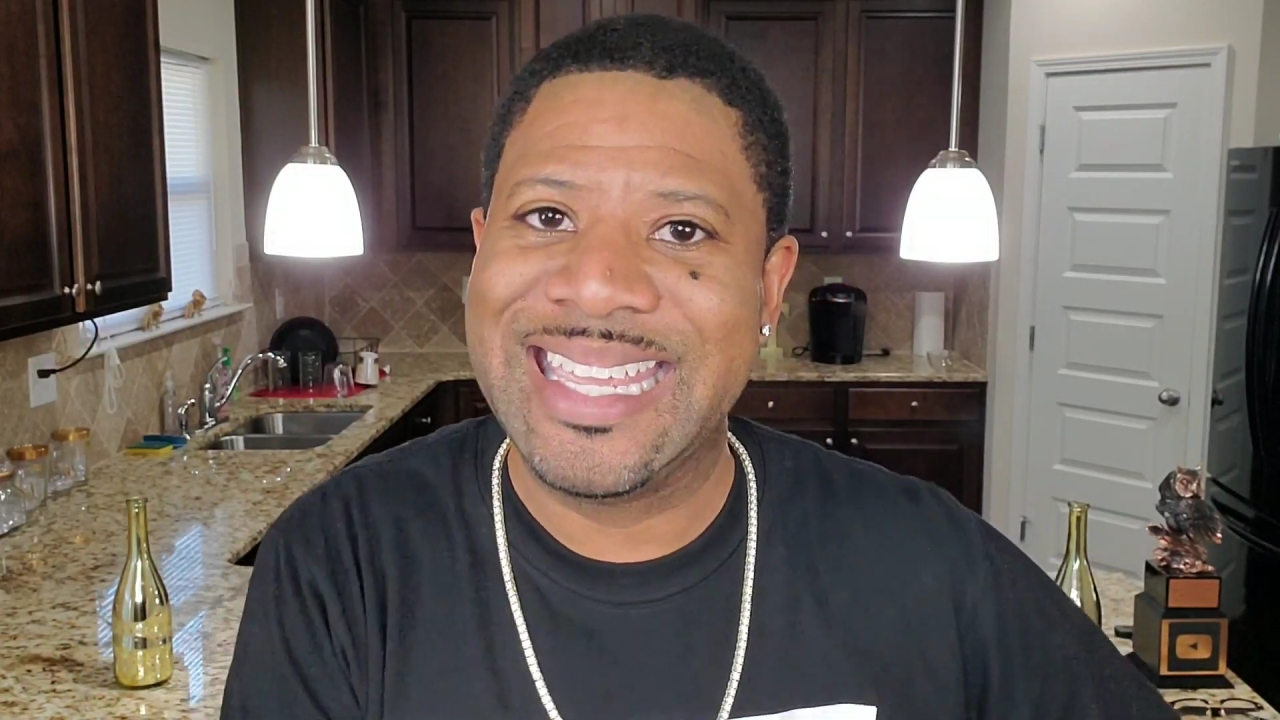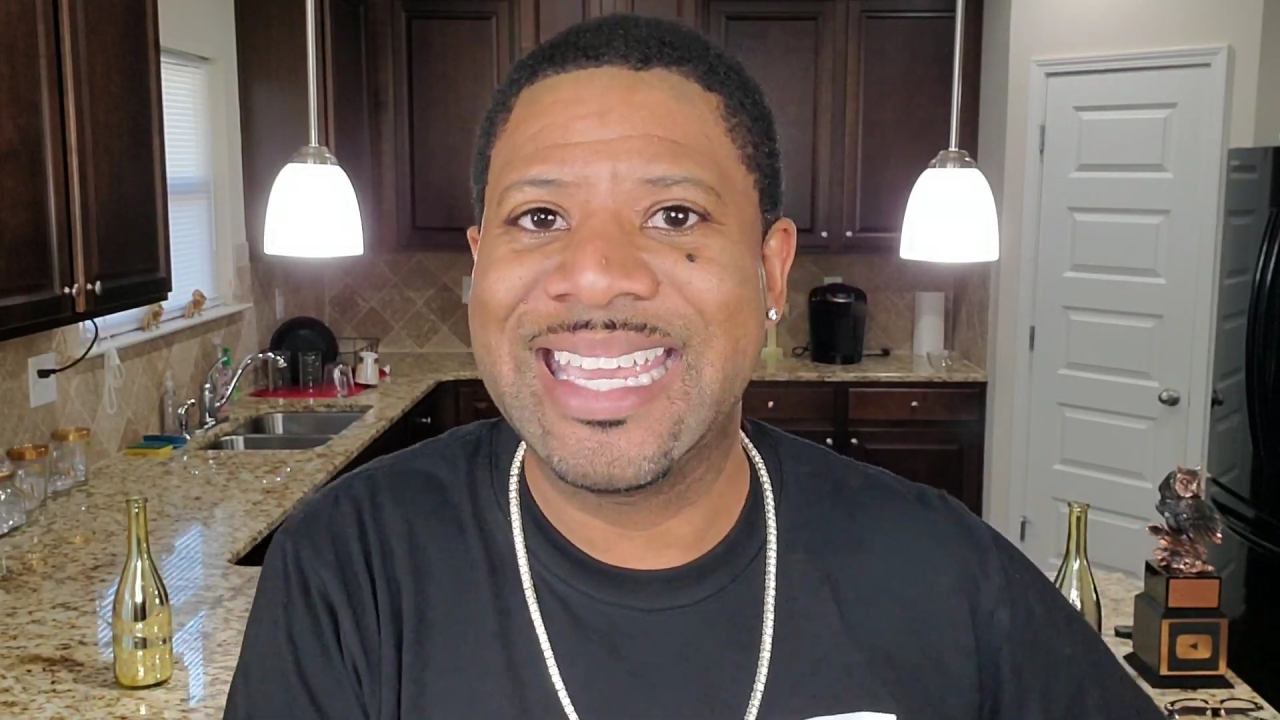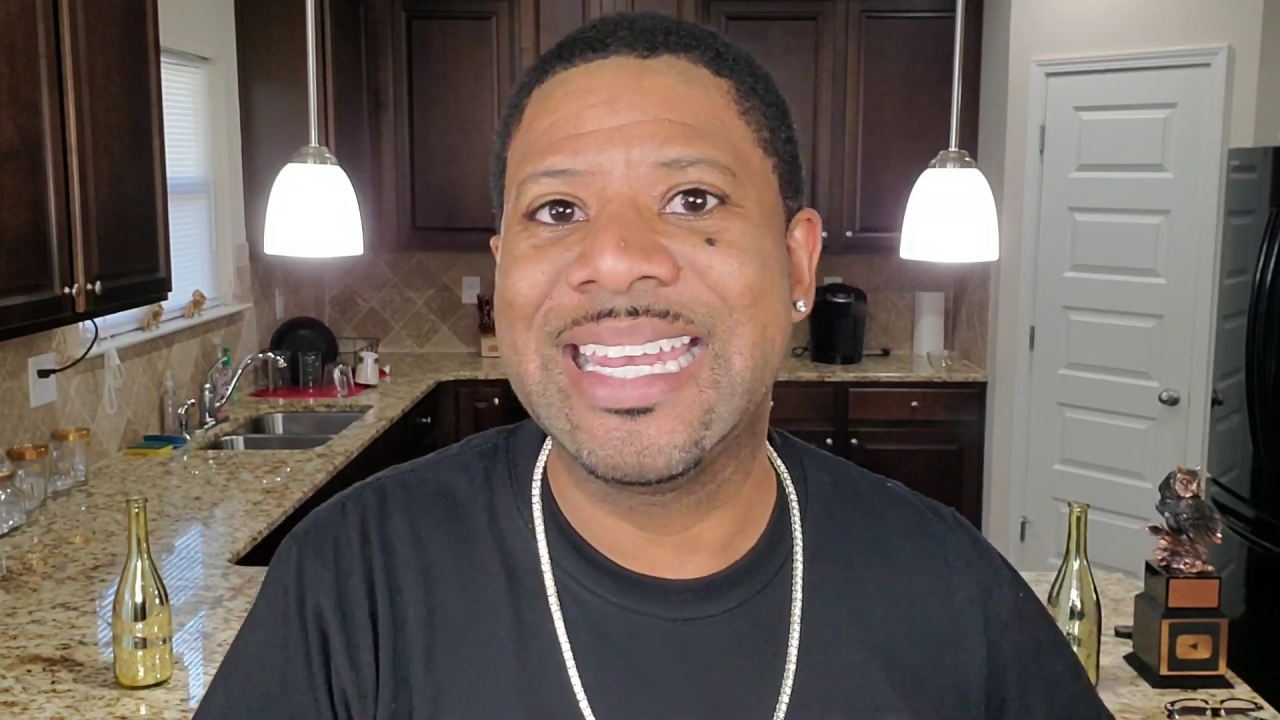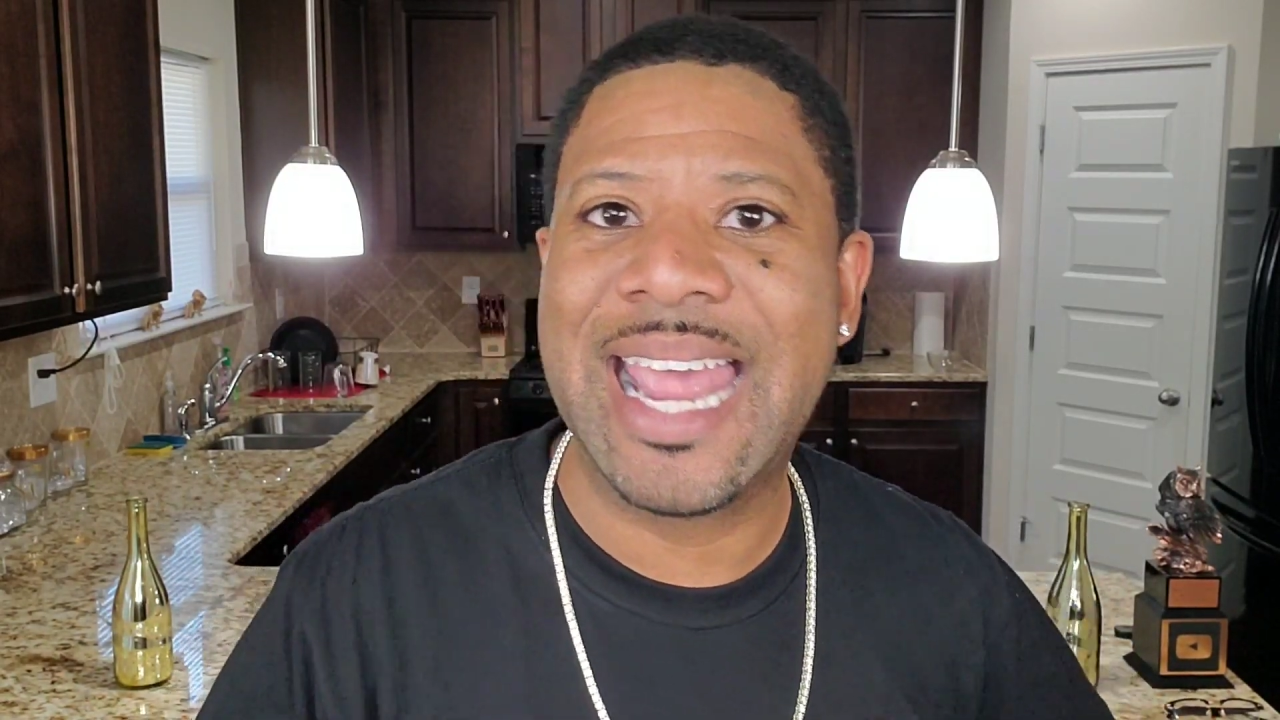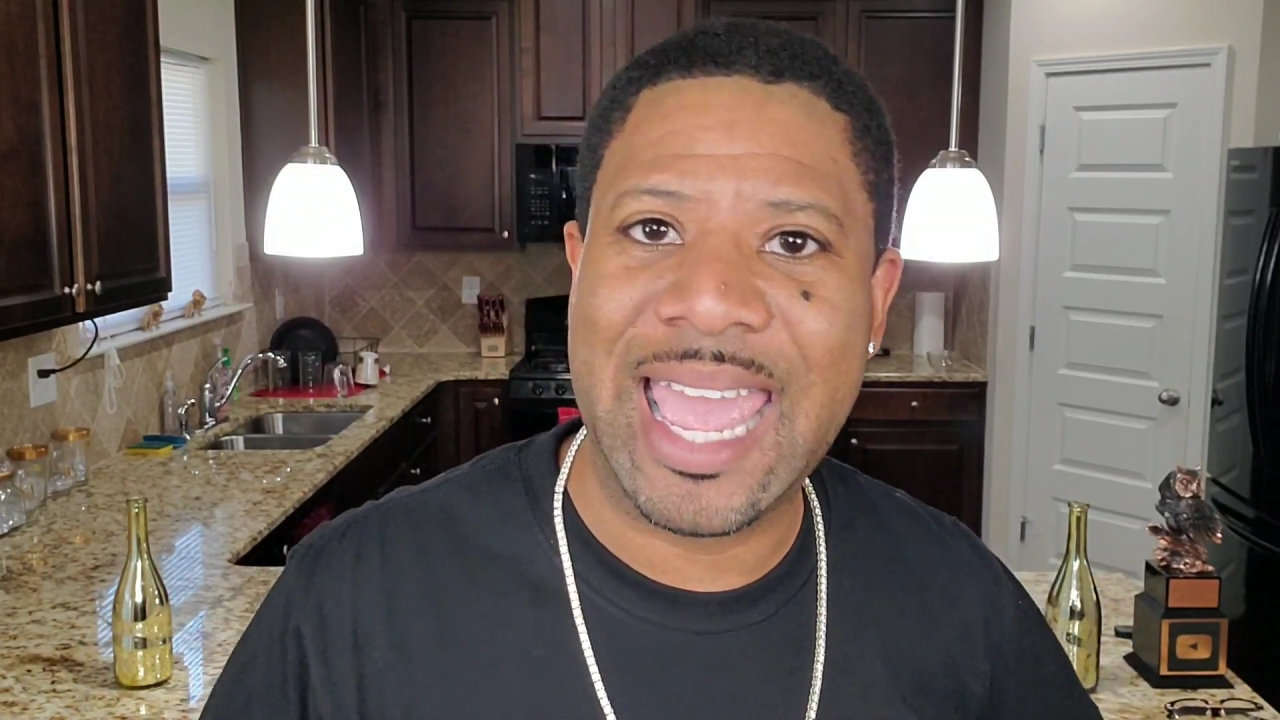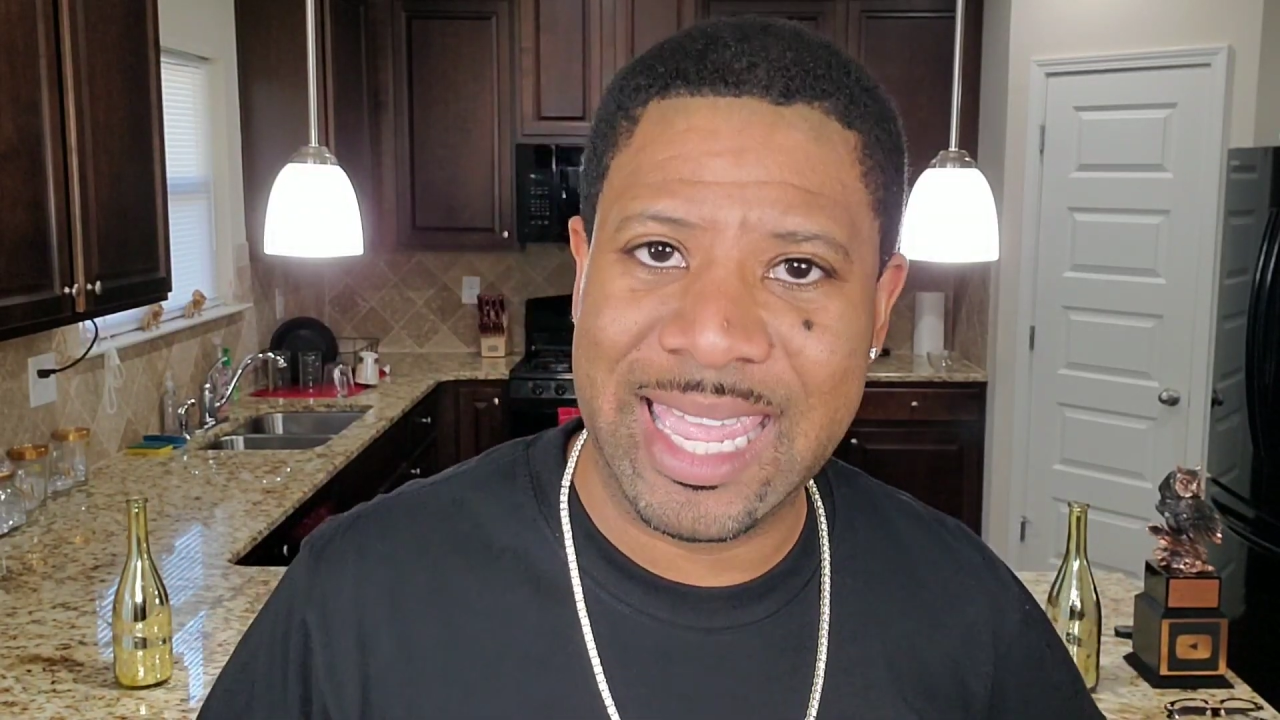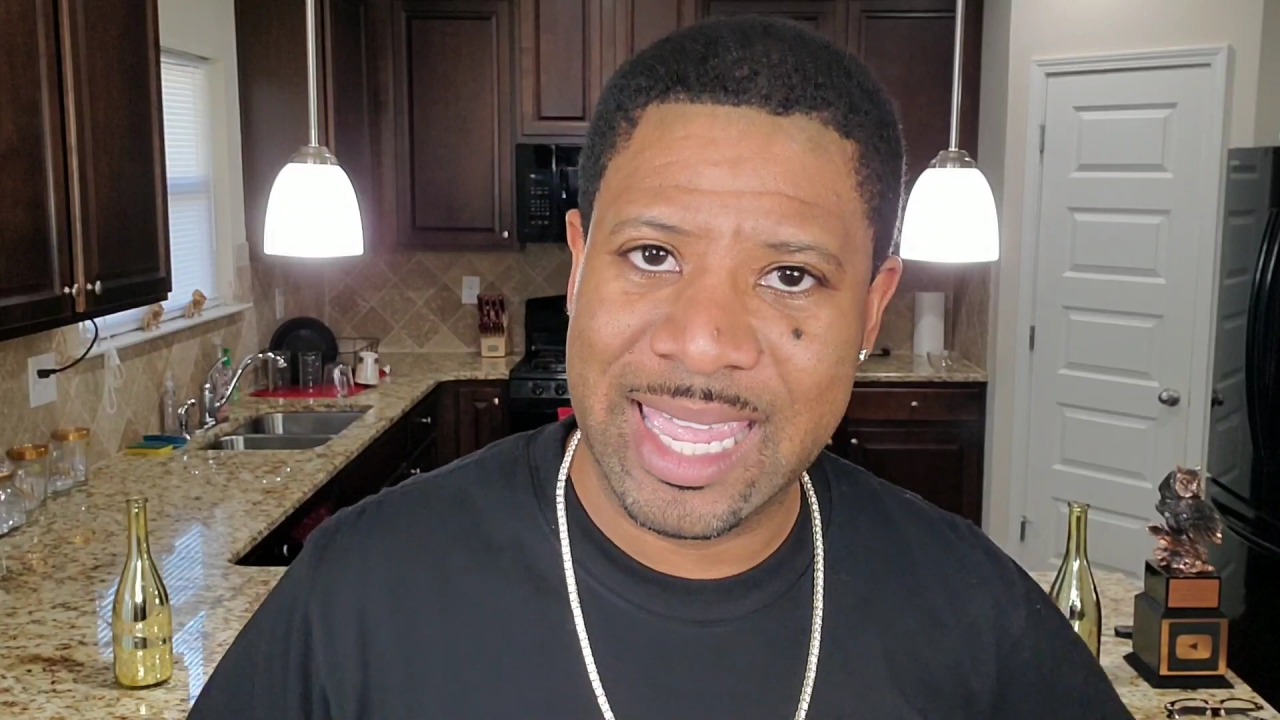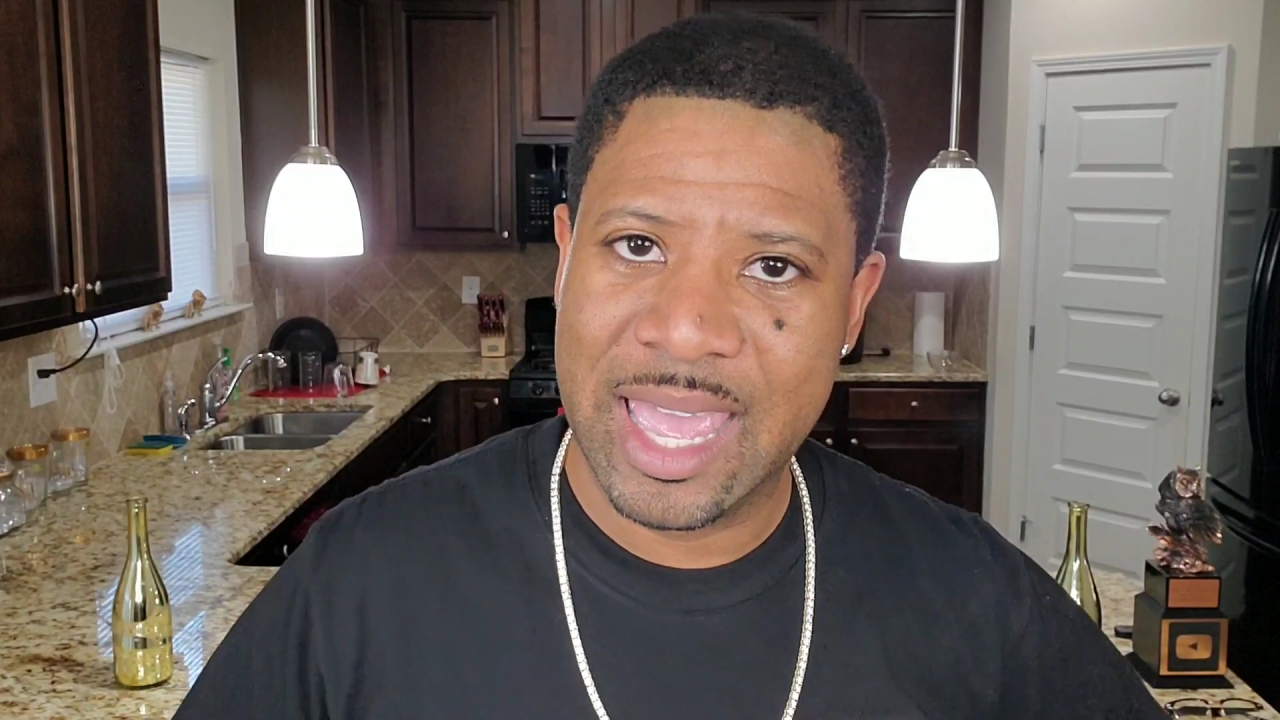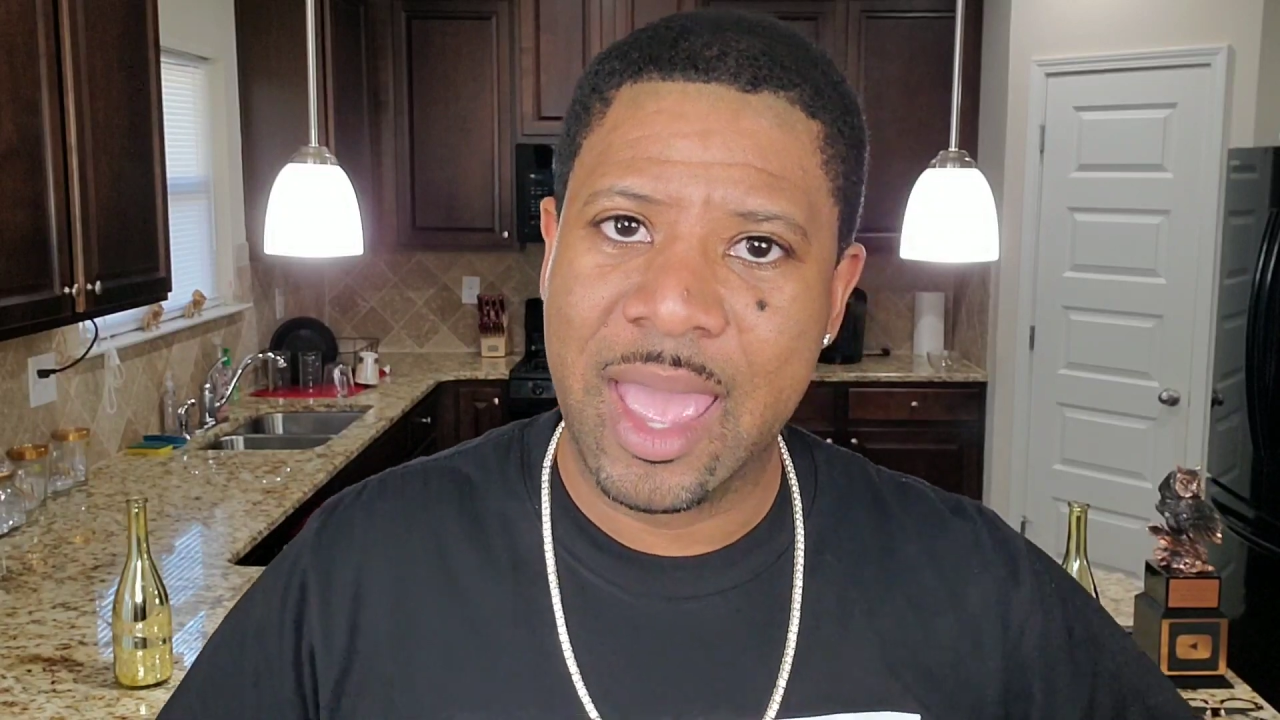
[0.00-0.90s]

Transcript: DNA